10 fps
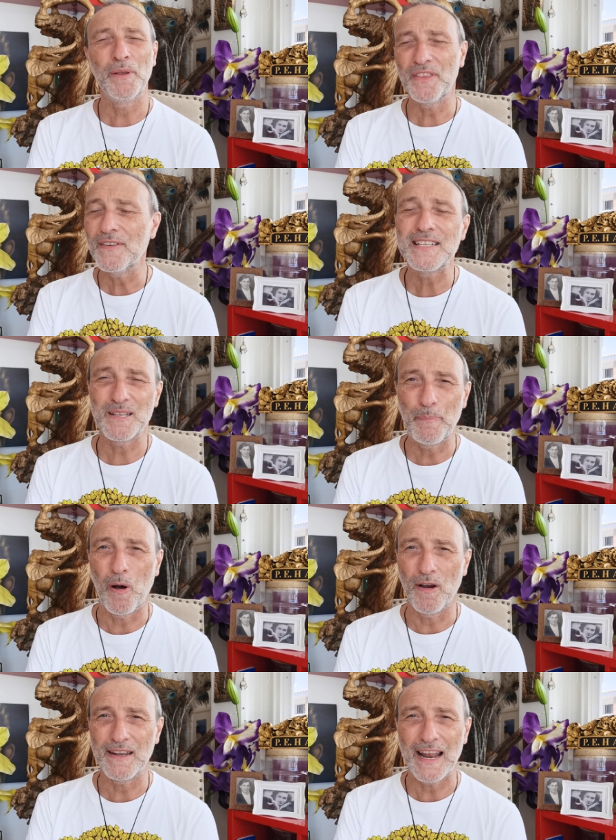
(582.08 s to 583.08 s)
But there is a
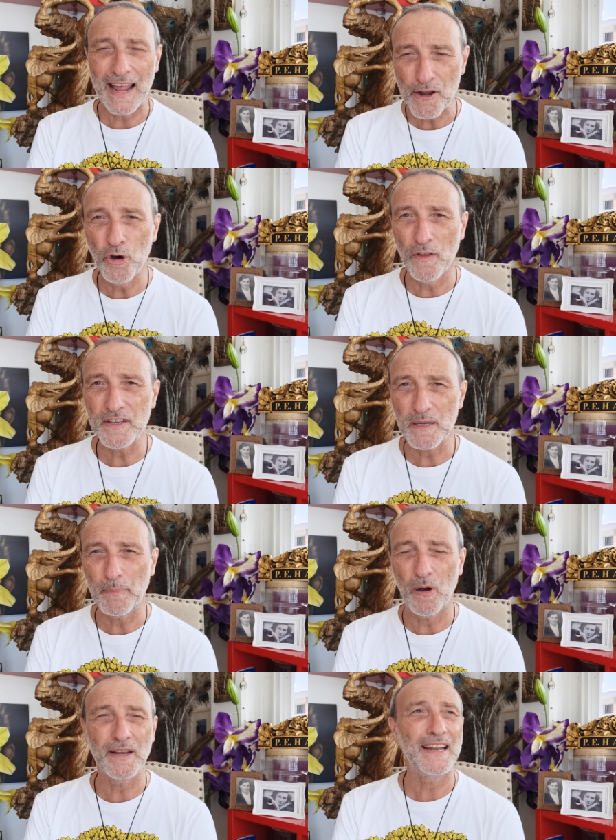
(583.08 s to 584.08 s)
point, and I know there's a
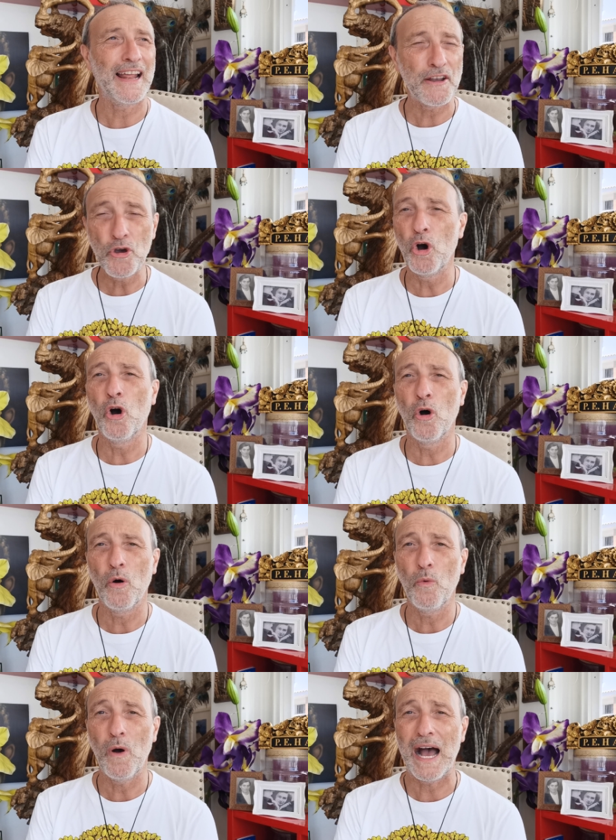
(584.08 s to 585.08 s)
point, and I
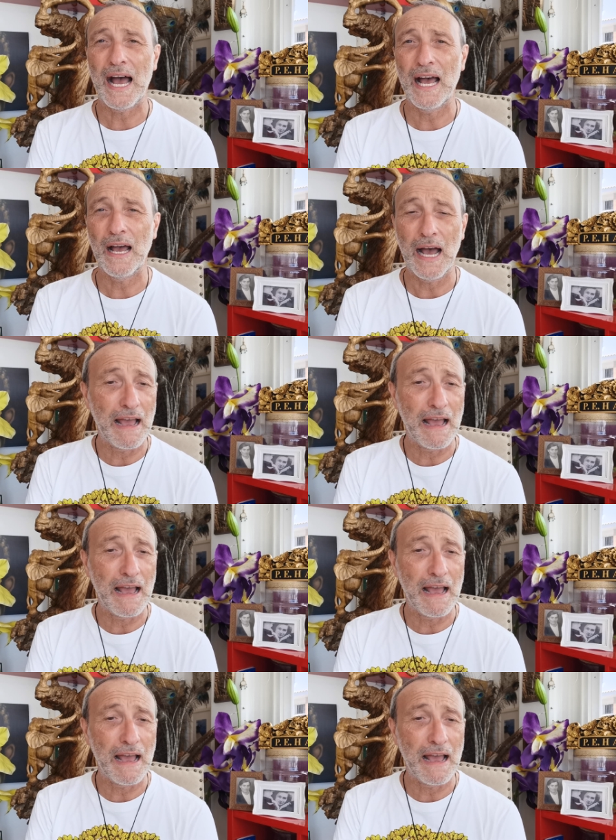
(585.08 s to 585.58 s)
know I,